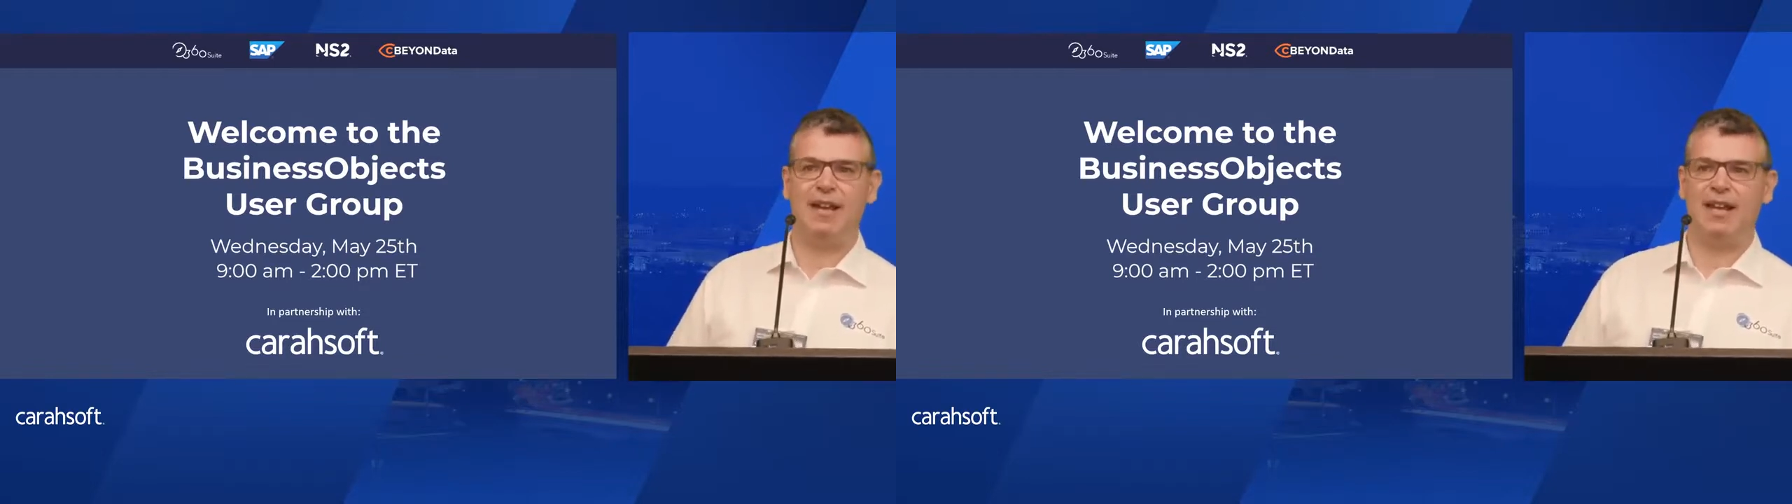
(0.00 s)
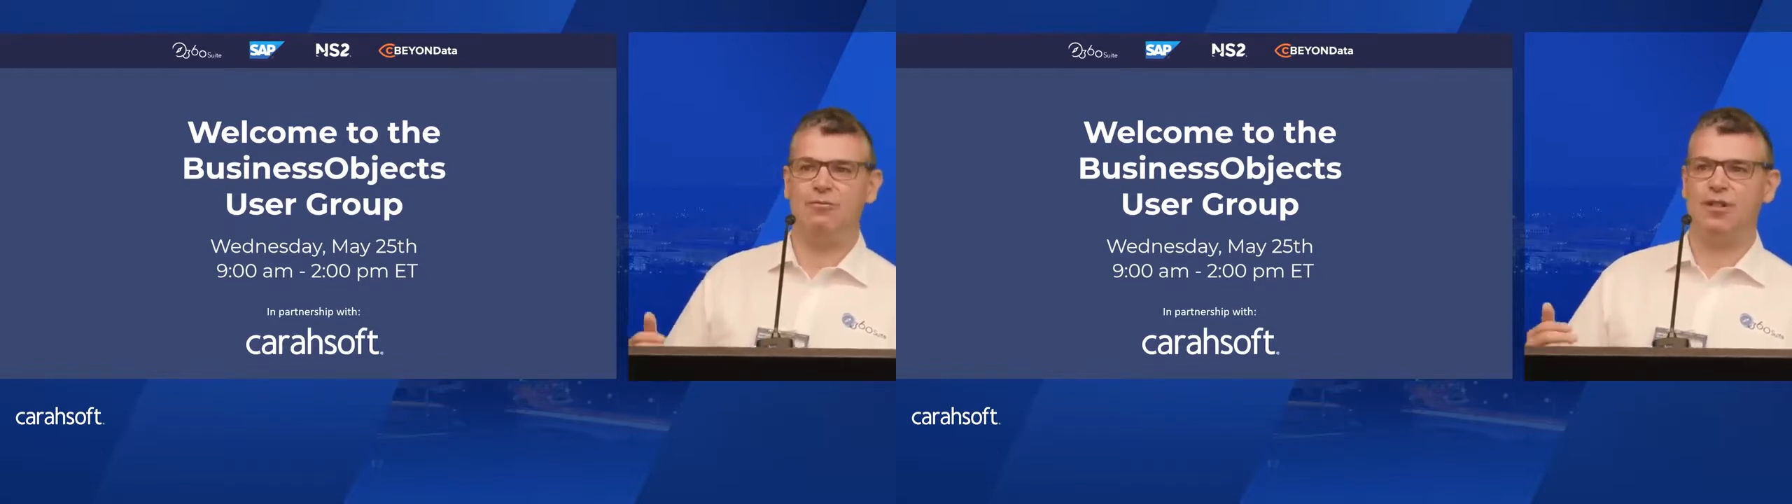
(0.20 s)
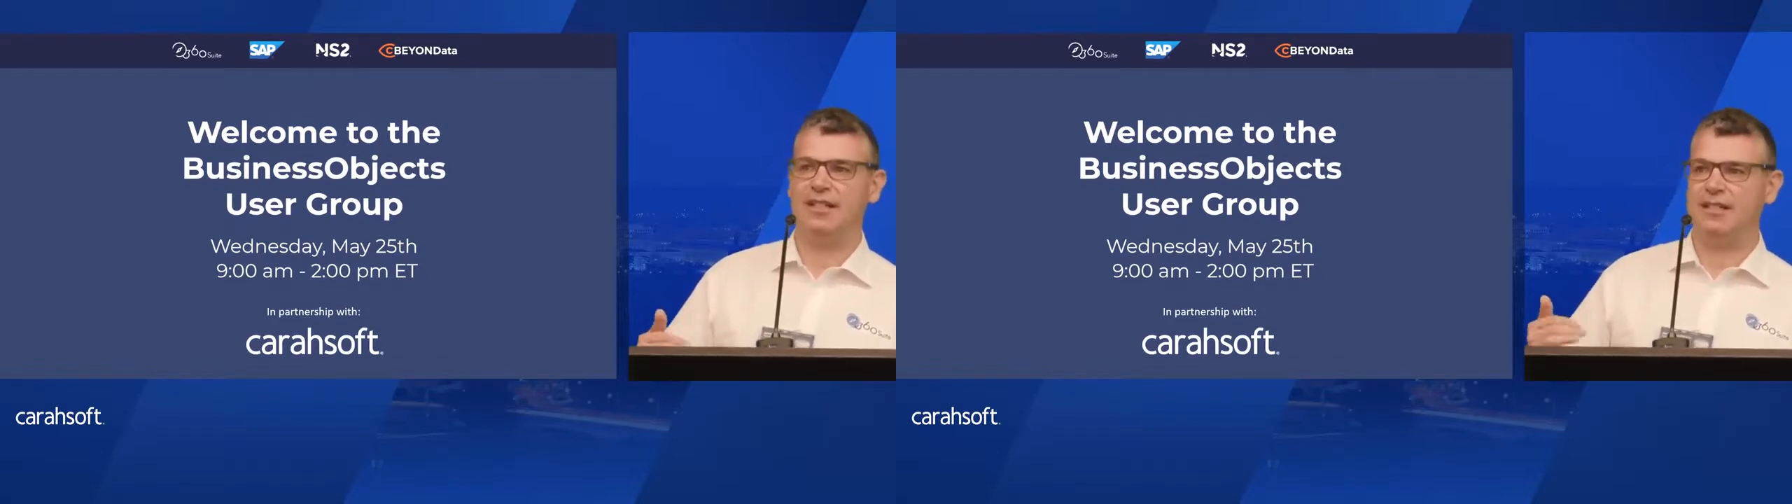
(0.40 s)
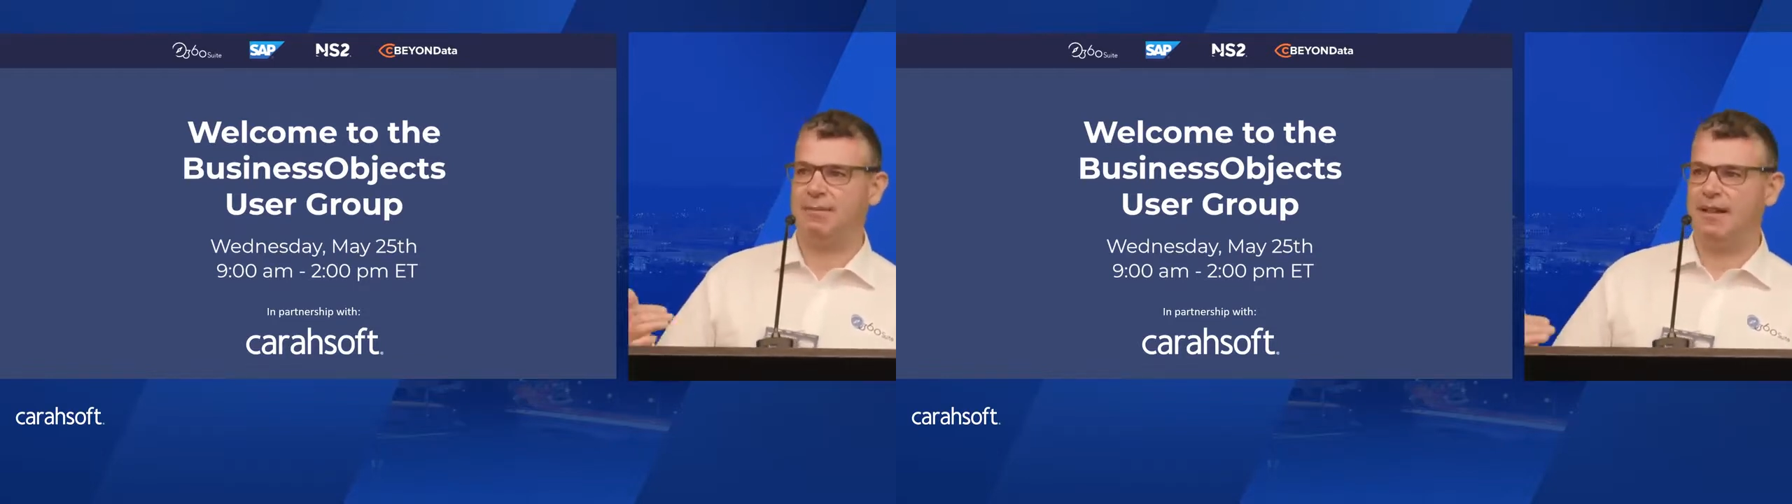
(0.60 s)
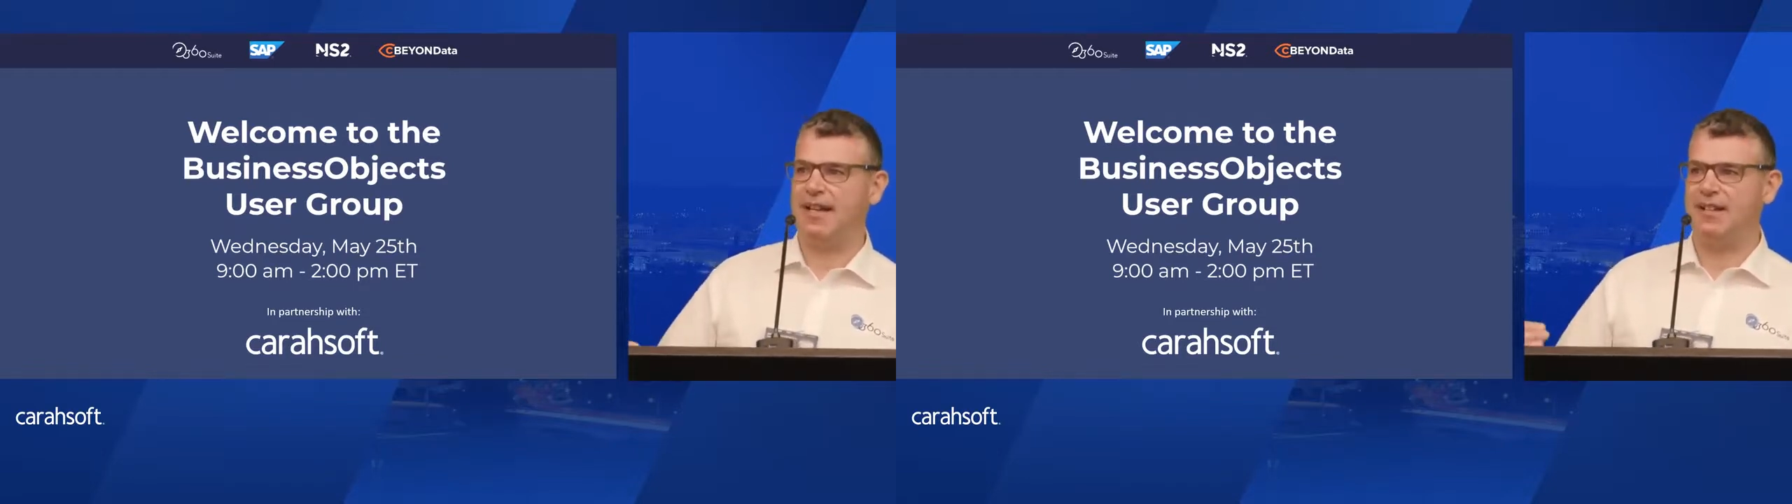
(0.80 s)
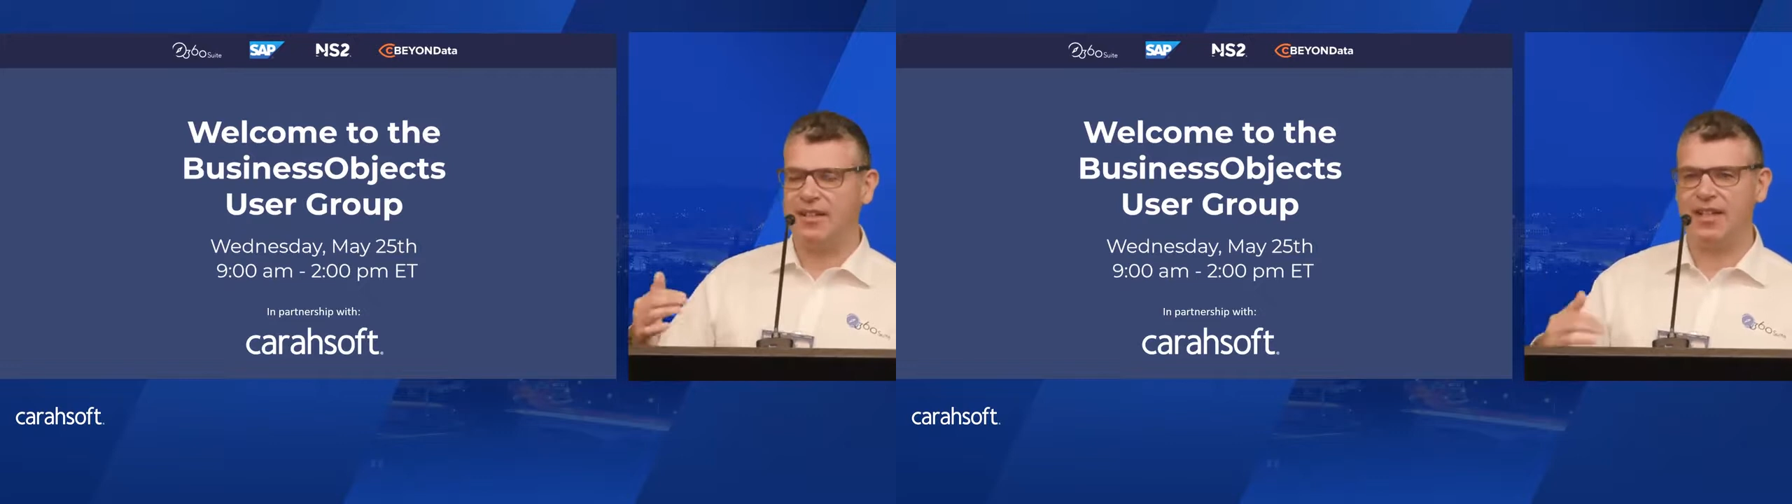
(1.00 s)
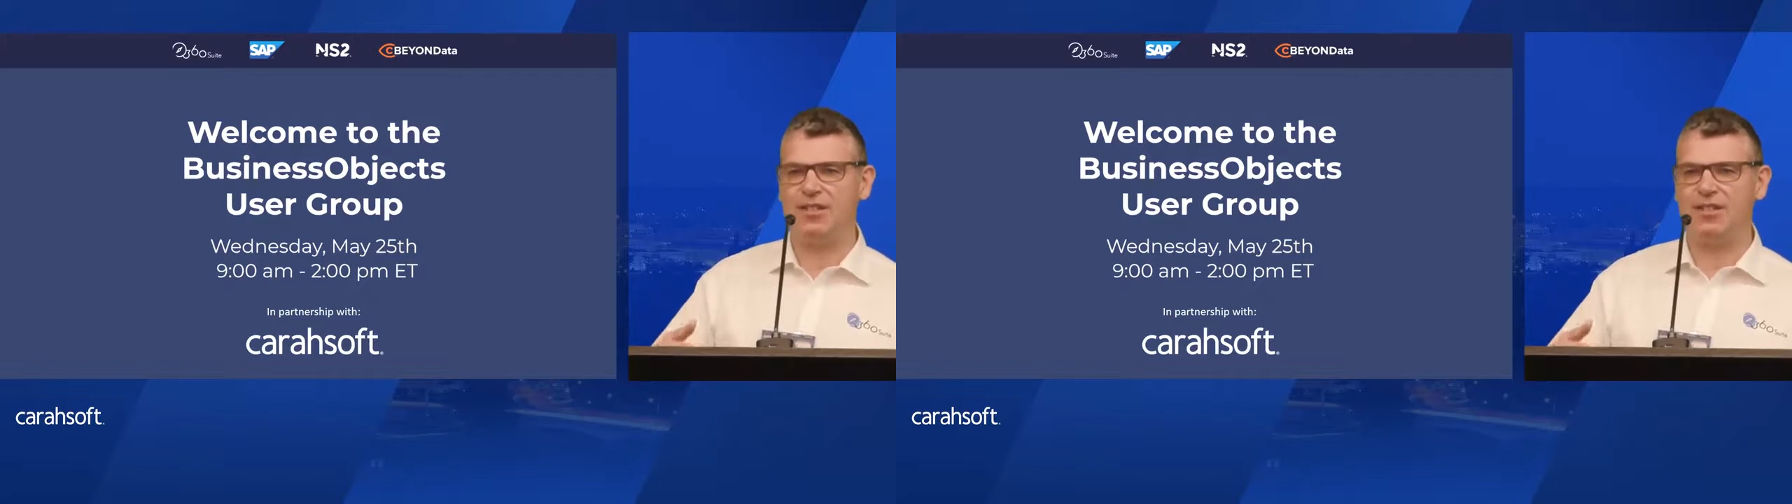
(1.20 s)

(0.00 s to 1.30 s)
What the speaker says: and we'll explain, okay,